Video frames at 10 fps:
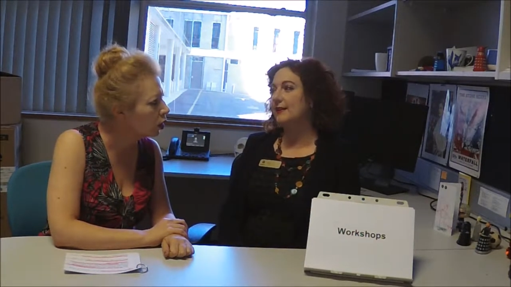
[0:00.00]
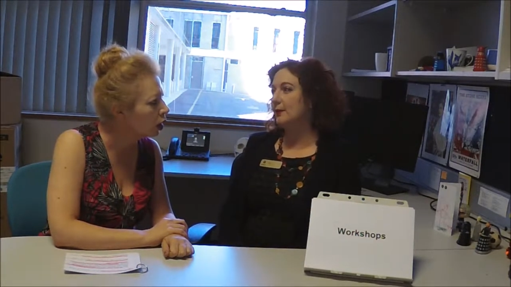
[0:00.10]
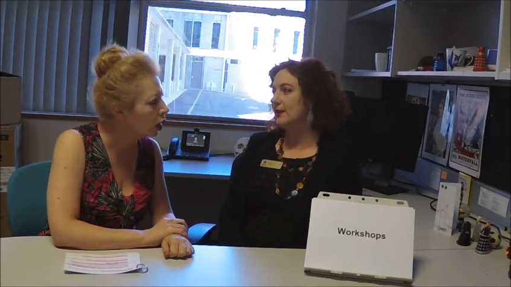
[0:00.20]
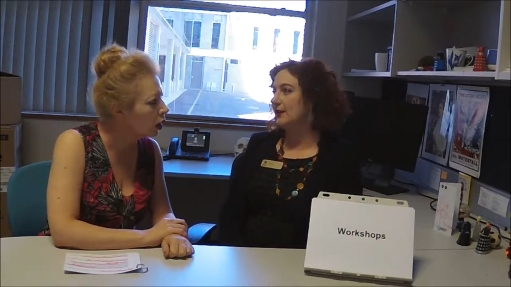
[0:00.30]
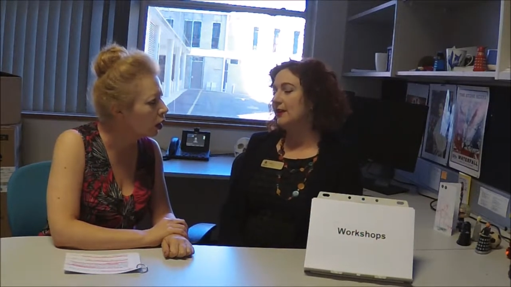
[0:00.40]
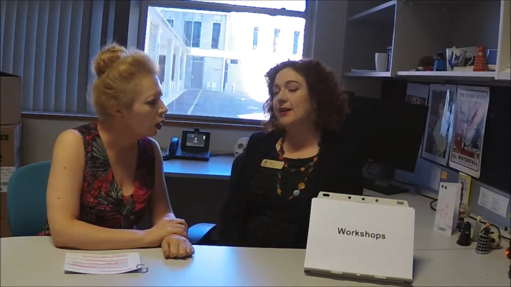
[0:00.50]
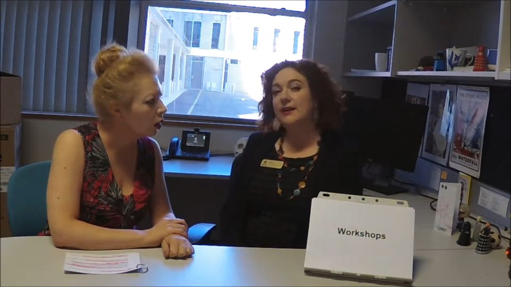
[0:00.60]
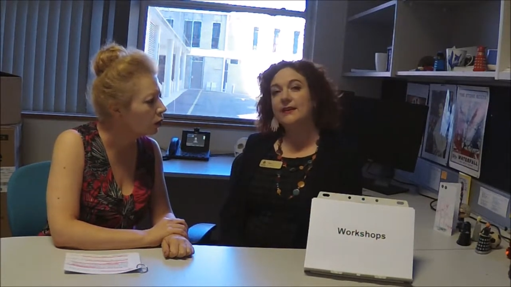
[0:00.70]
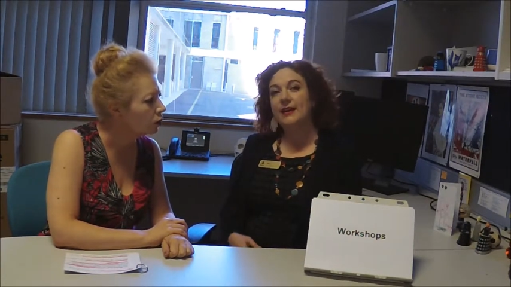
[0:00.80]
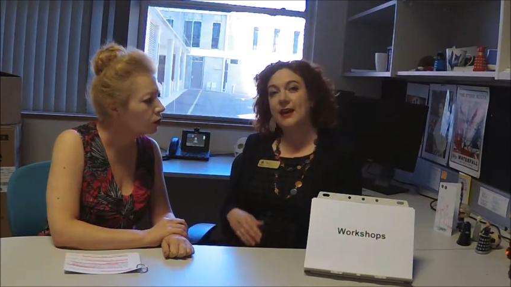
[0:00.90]
Speaker 1: as well.
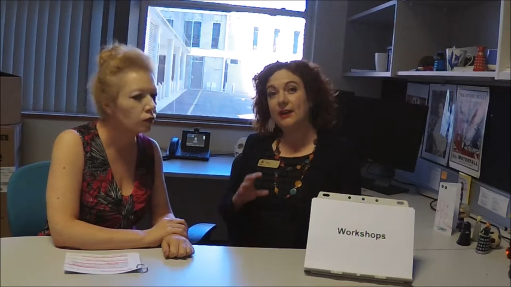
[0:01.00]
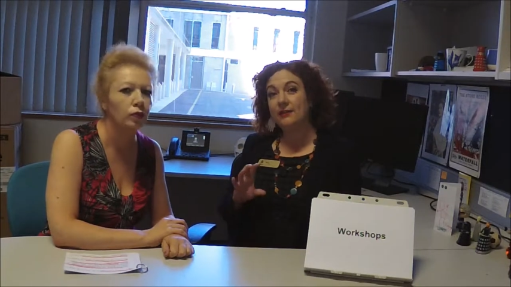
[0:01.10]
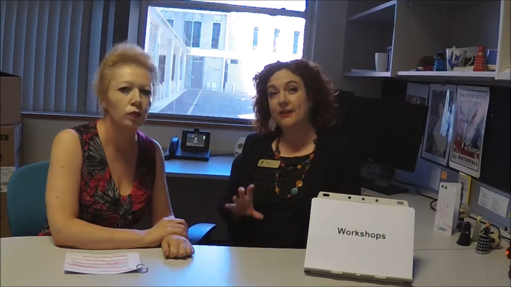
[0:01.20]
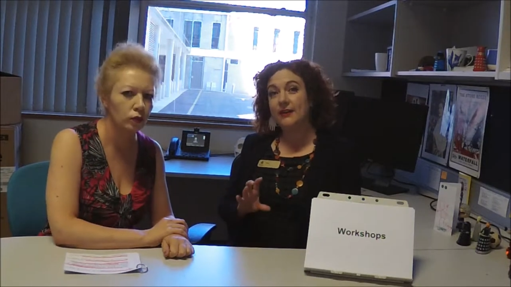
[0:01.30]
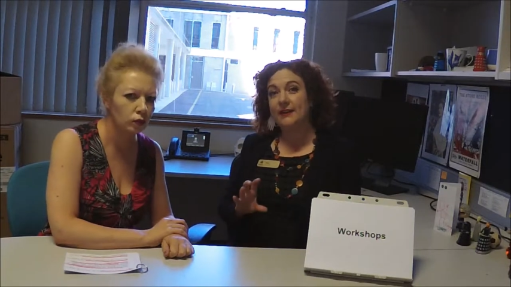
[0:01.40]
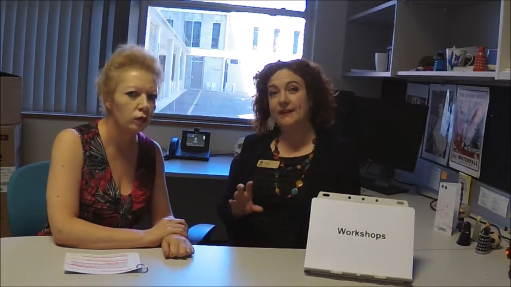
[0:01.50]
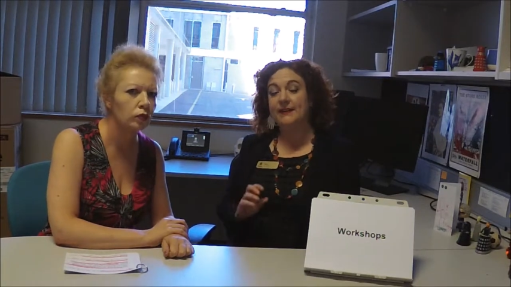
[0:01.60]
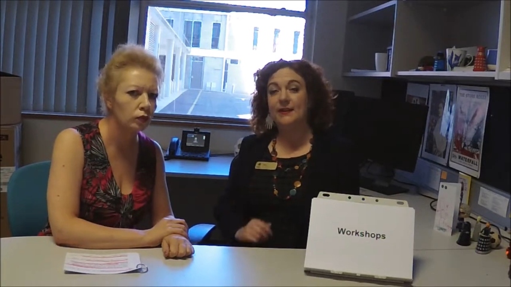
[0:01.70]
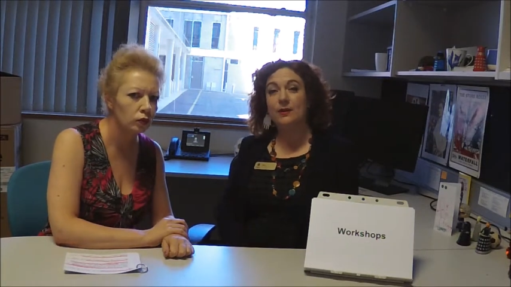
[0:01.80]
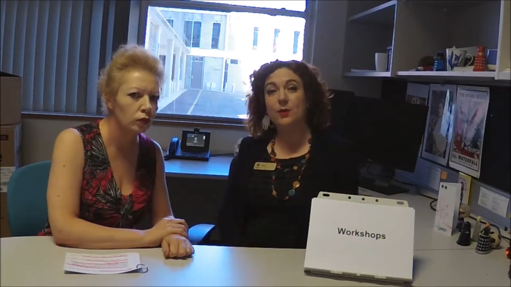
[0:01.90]
So our focus is
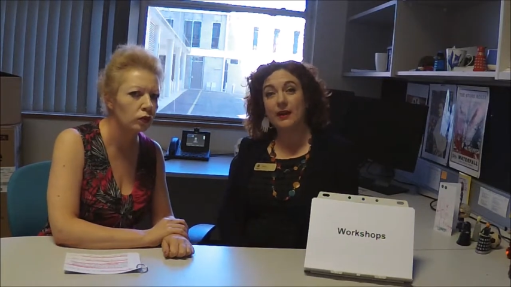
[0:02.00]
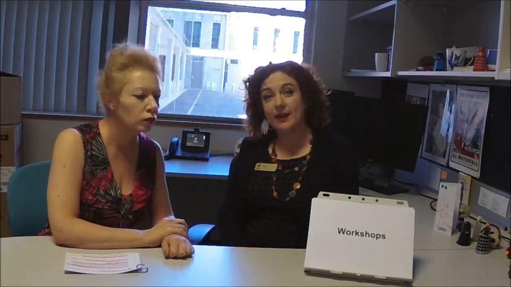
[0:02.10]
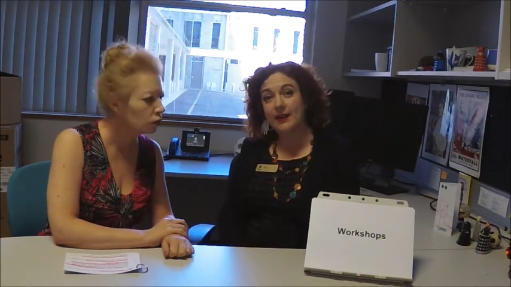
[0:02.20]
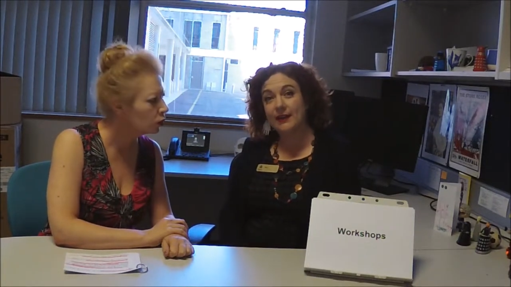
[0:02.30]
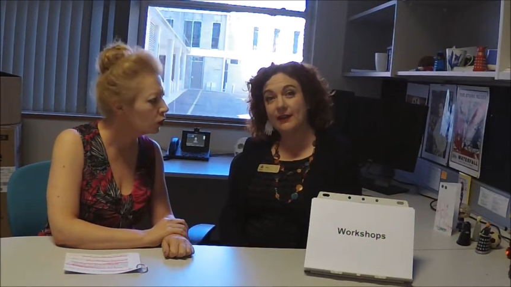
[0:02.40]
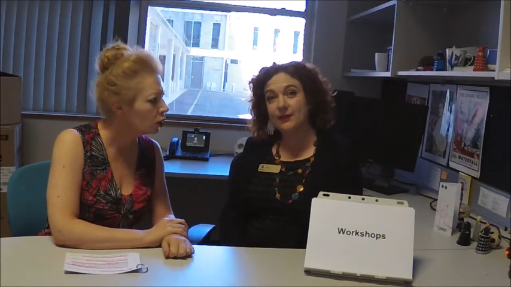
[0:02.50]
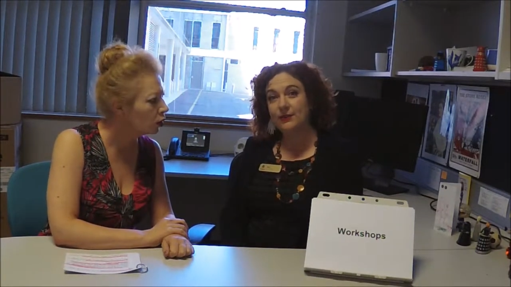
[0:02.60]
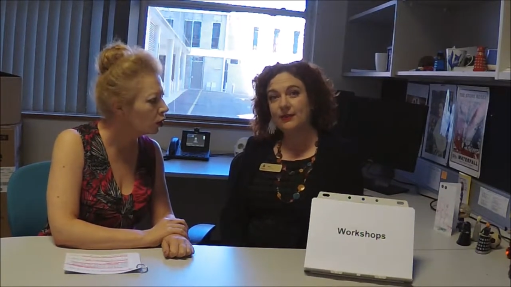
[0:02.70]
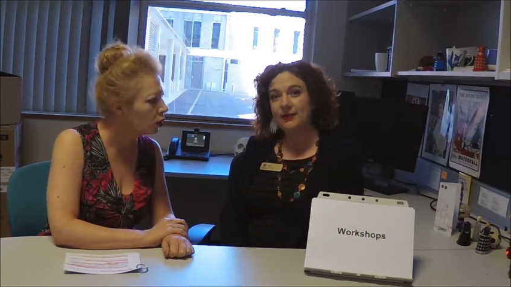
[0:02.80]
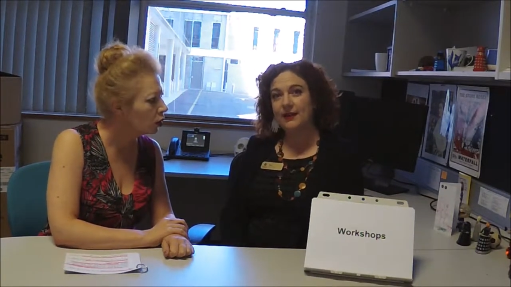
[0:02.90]
at quite a high level
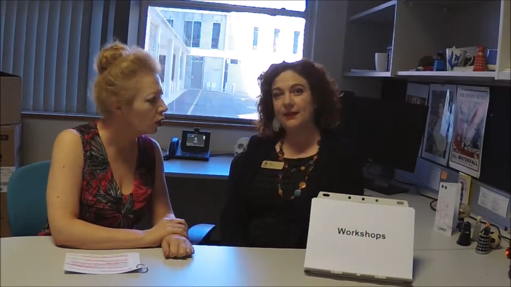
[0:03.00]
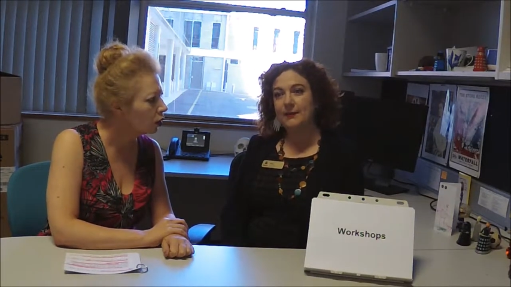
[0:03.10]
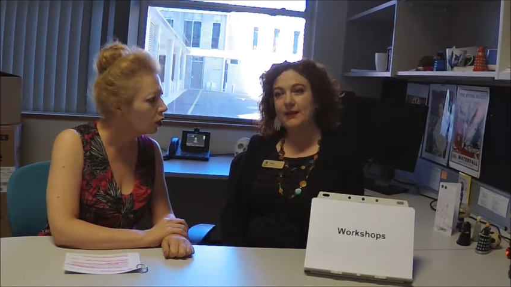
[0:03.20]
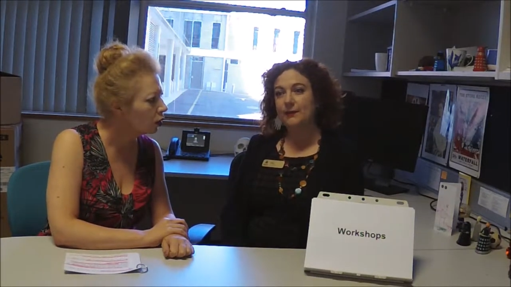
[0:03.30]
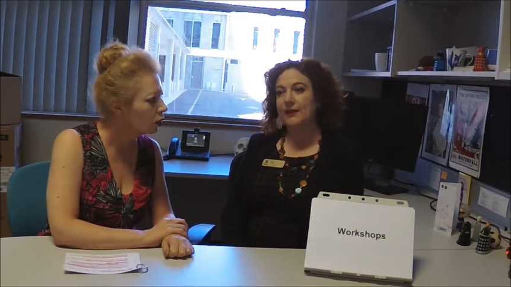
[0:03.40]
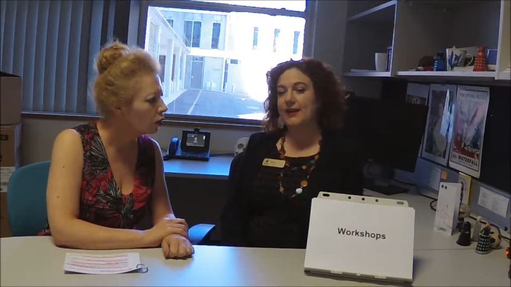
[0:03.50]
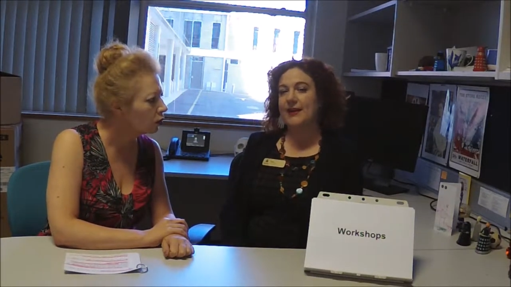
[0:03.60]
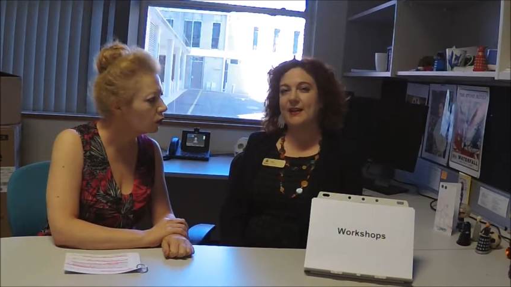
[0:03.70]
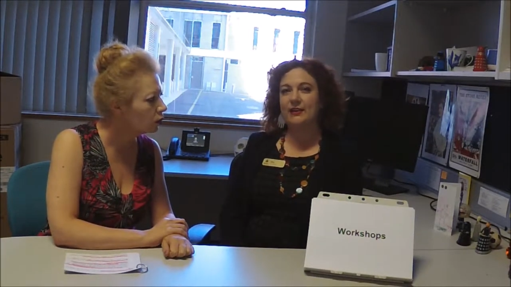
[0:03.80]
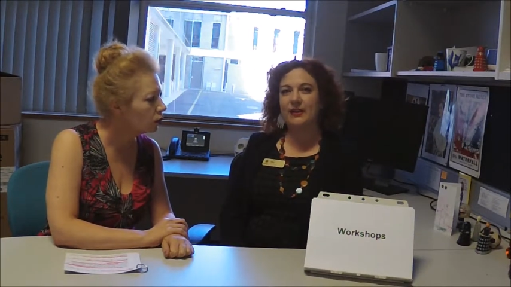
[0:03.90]
um, because we can
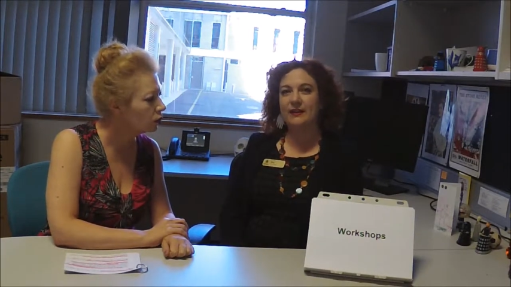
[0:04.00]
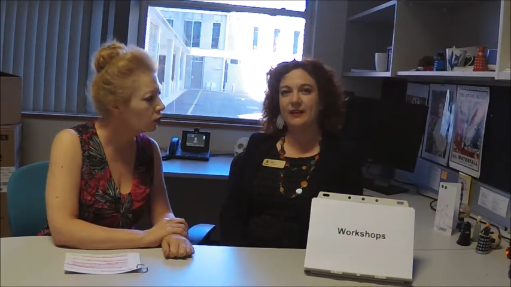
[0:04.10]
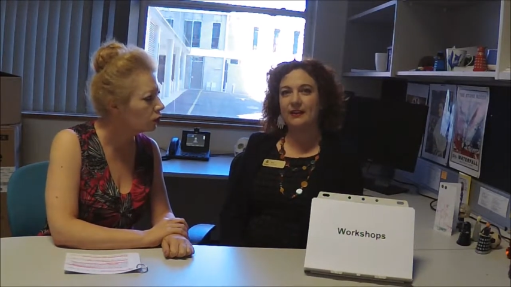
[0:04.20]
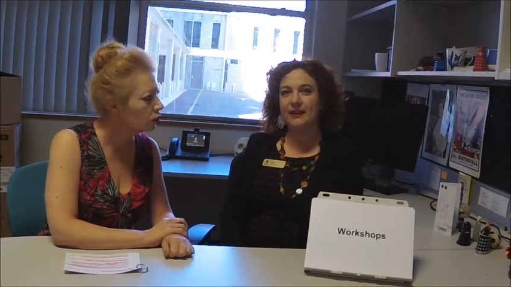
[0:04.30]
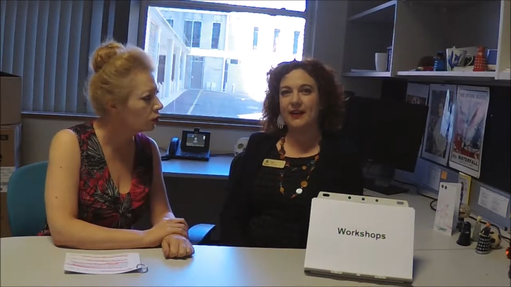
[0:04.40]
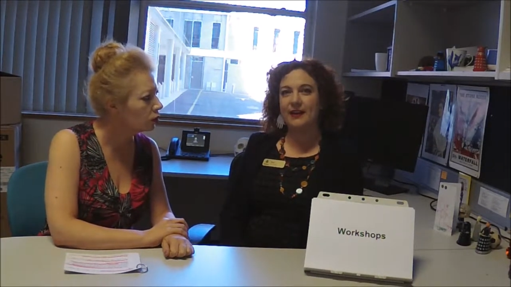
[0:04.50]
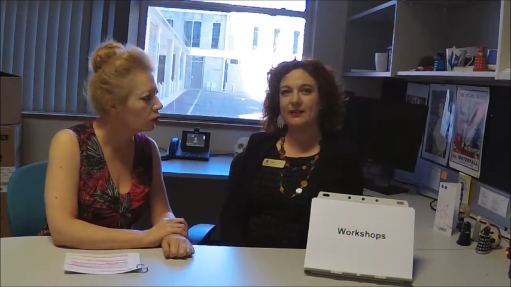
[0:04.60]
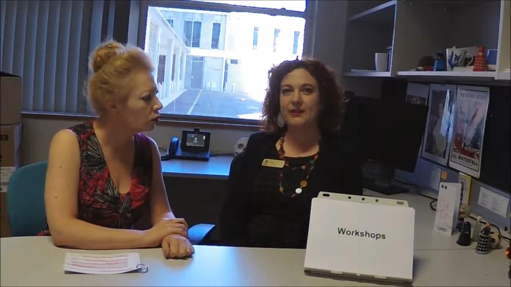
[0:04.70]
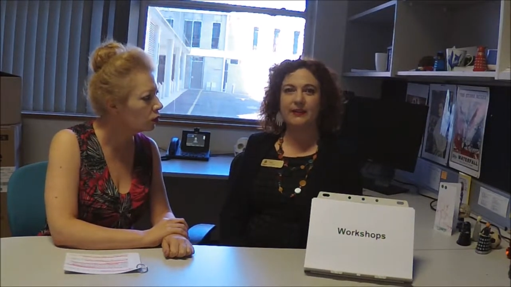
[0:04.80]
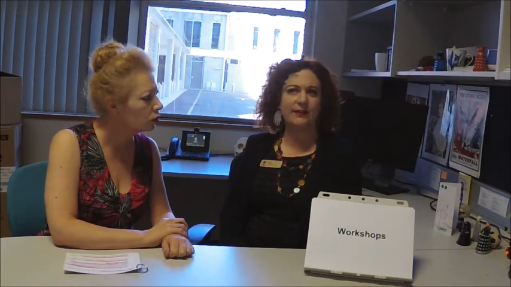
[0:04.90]
actually interrogate
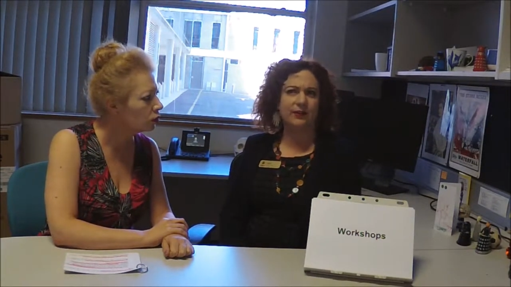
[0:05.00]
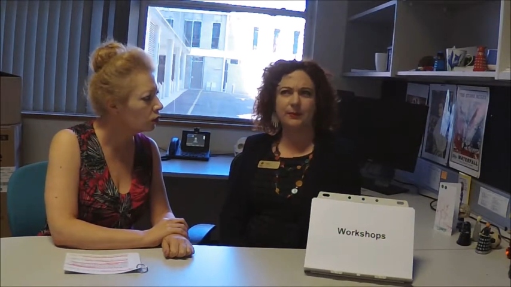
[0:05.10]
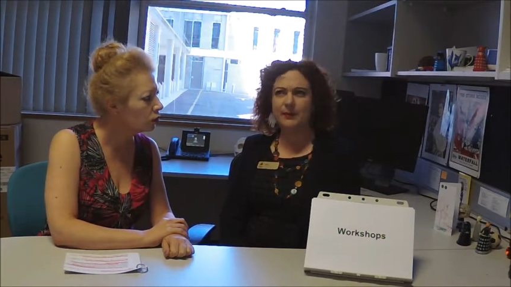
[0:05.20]
everything from